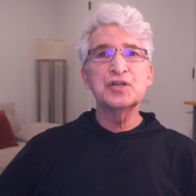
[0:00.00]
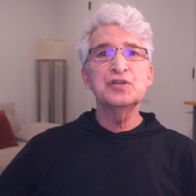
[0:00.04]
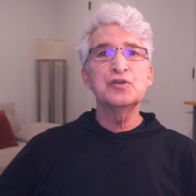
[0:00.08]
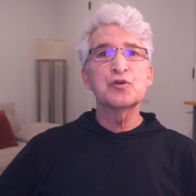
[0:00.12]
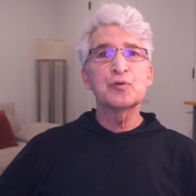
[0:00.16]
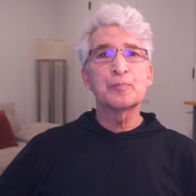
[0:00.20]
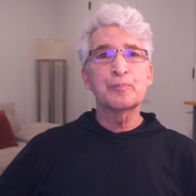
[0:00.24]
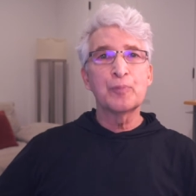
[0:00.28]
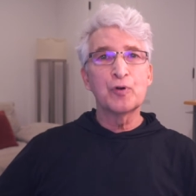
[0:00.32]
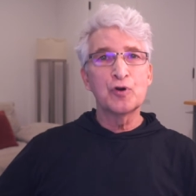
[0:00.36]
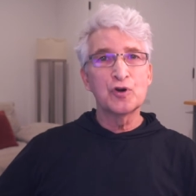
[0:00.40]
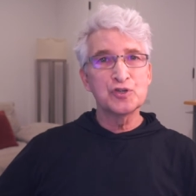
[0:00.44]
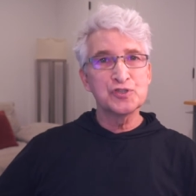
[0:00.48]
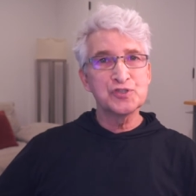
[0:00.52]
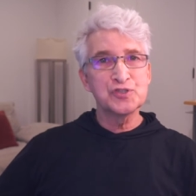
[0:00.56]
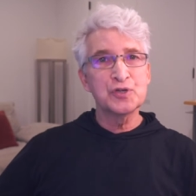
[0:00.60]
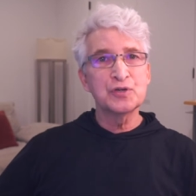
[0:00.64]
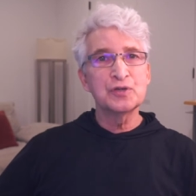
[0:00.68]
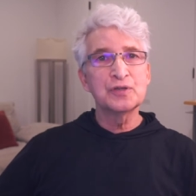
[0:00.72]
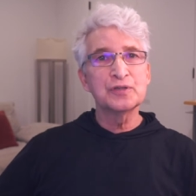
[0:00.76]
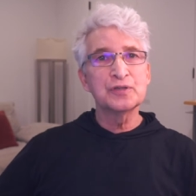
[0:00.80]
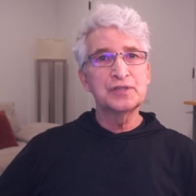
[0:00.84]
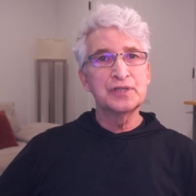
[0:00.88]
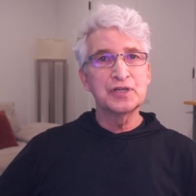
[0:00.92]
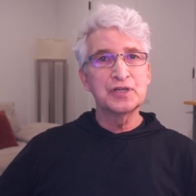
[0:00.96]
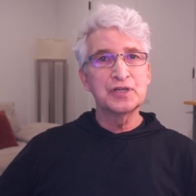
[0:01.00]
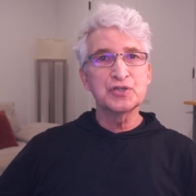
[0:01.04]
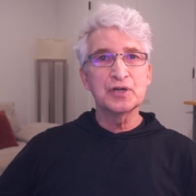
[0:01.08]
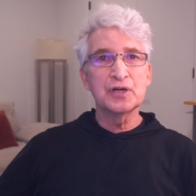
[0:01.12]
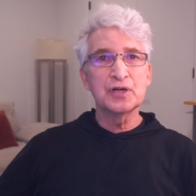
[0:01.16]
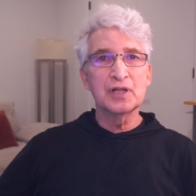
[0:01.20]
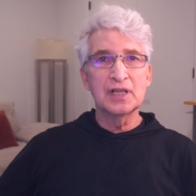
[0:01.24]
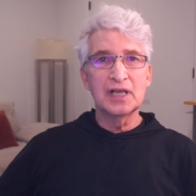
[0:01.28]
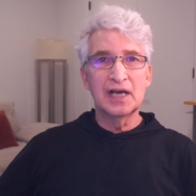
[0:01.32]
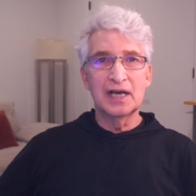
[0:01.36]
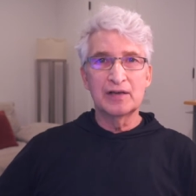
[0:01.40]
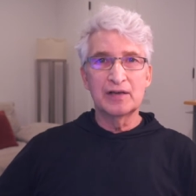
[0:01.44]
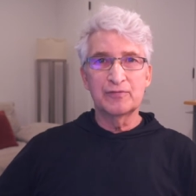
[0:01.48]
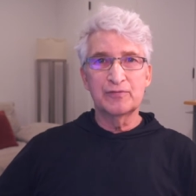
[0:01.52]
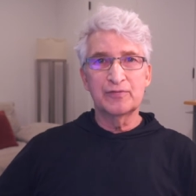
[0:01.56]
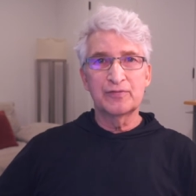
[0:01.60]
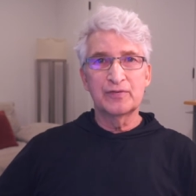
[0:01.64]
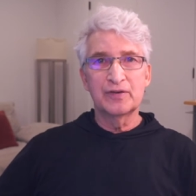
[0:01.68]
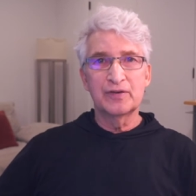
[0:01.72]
your personal digital life.